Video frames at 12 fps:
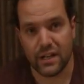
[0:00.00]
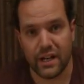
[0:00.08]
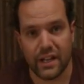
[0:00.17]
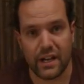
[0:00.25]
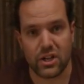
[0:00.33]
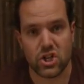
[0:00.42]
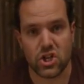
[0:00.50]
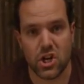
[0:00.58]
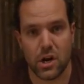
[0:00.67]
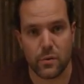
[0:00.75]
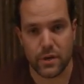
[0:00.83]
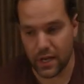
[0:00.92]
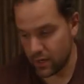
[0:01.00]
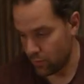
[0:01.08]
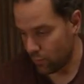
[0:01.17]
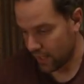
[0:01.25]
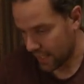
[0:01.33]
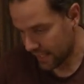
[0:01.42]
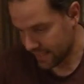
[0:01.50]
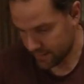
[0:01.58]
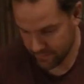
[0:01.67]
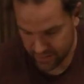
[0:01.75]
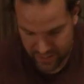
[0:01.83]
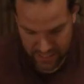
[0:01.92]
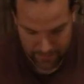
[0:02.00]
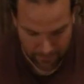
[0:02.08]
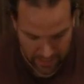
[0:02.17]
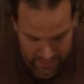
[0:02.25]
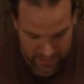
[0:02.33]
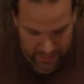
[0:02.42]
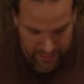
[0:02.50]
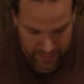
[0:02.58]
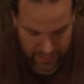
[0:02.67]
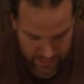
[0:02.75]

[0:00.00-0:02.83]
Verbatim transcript: and then I'll show you why I like them at the same length.